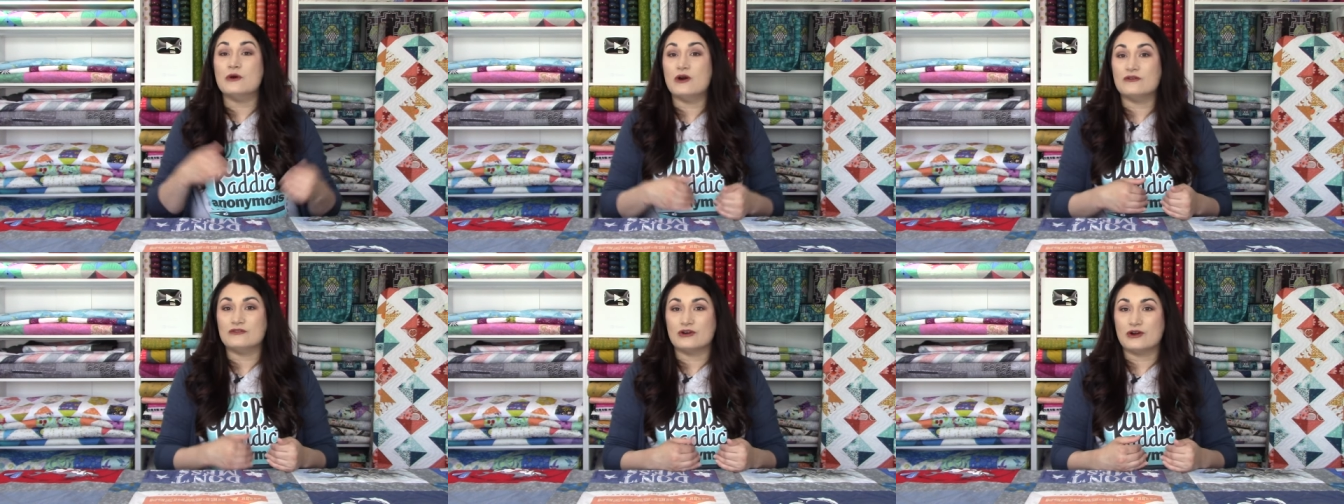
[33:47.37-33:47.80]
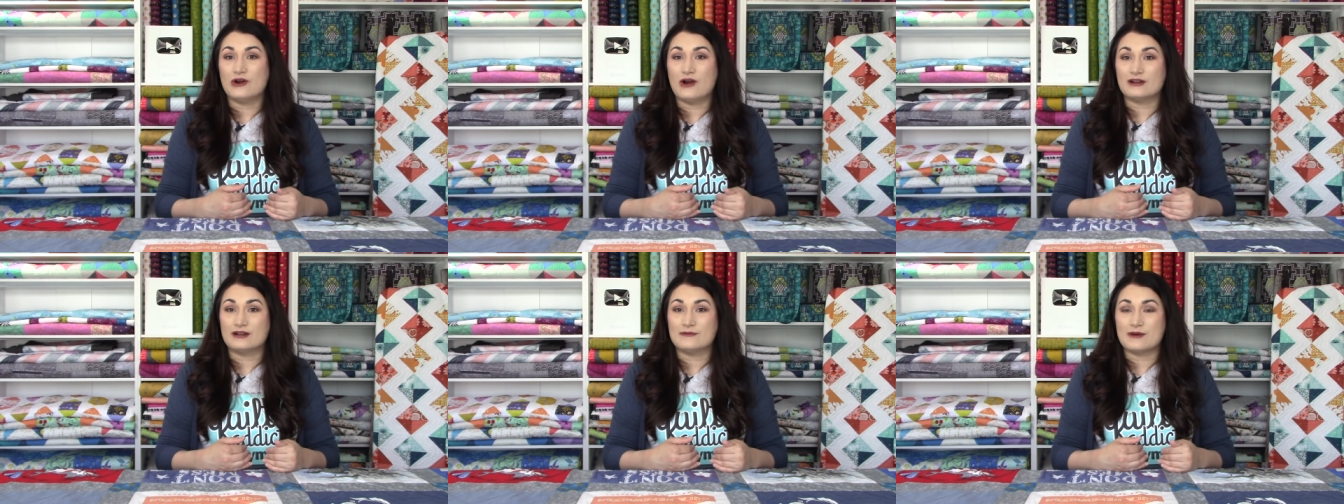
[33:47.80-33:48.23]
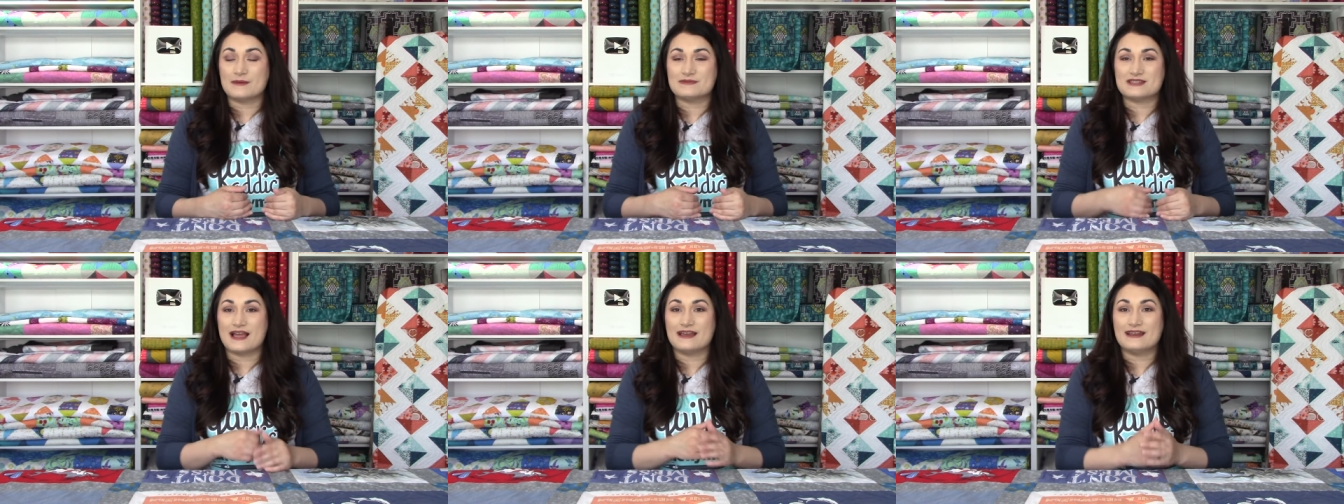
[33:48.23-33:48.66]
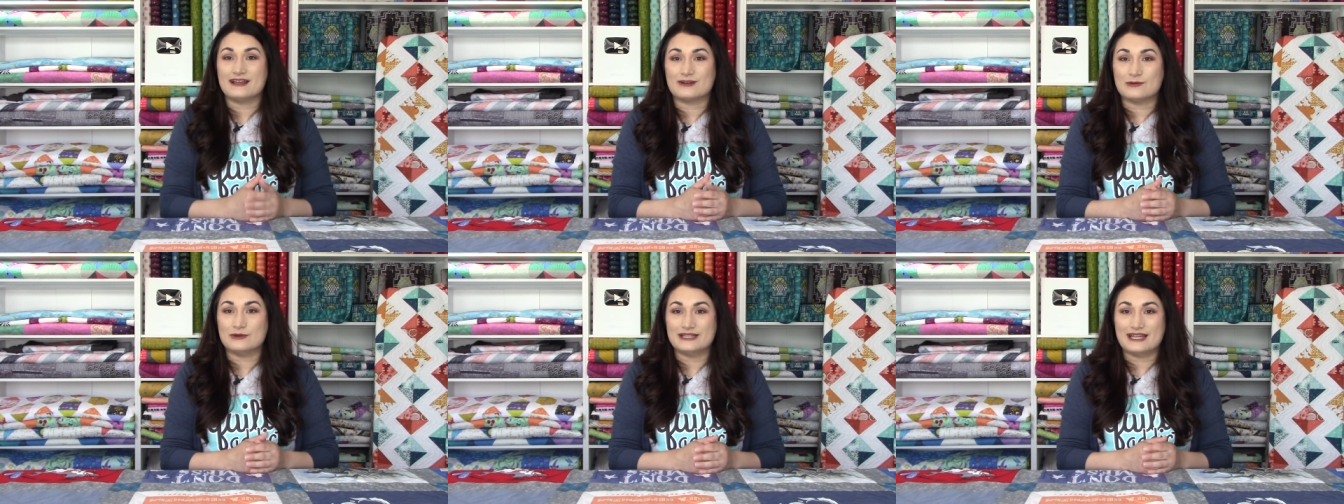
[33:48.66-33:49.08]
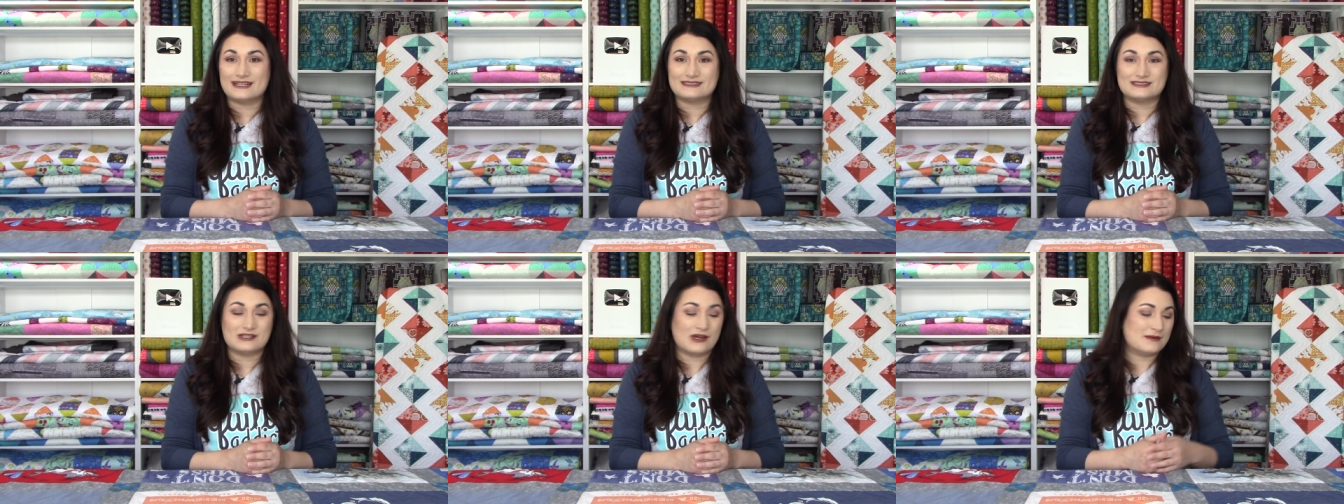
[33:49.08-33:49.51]
over on our website at Quilt
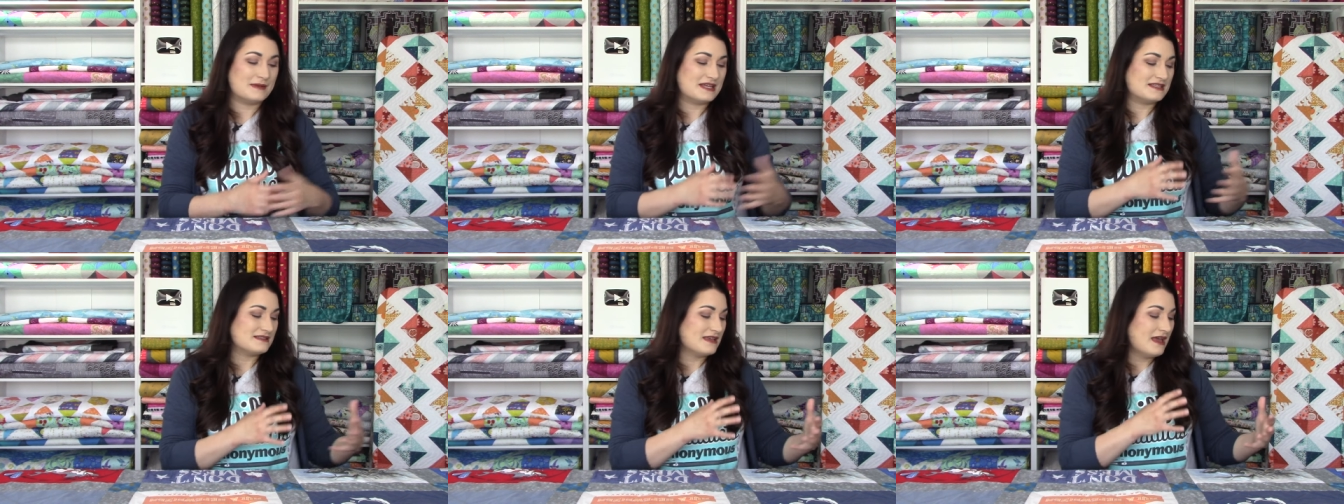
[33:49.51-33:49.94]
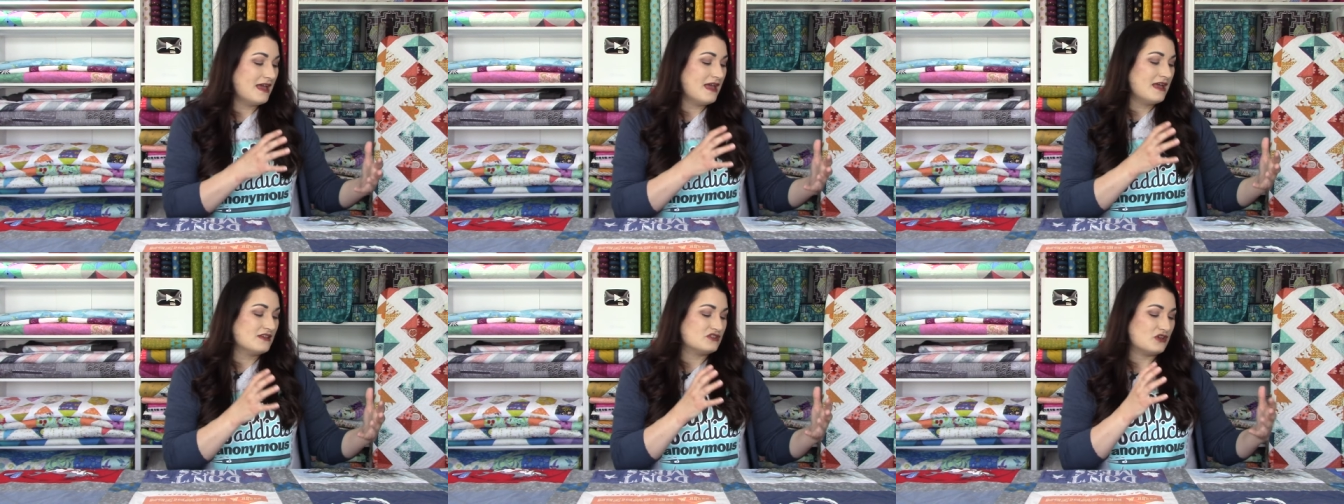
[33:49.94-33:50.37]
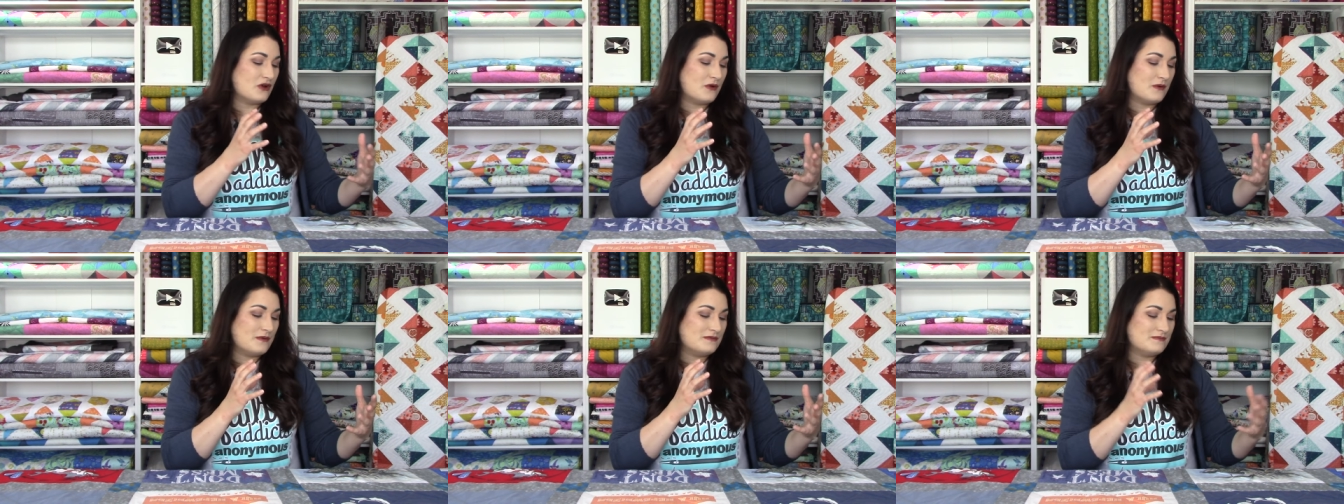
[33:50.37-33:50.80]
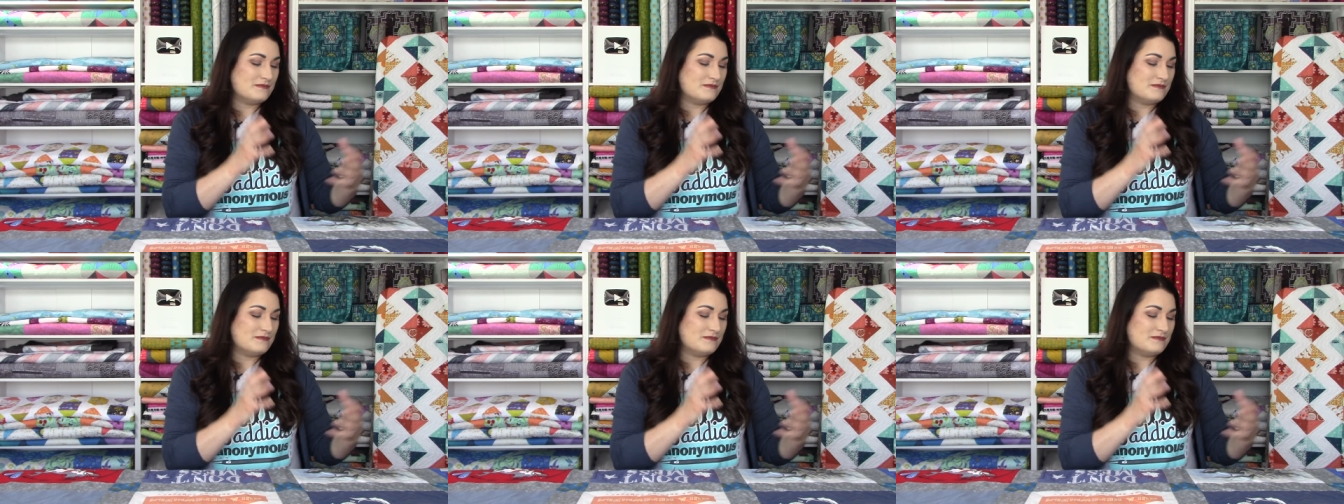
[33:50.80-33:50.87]
Addicts Anonymous. So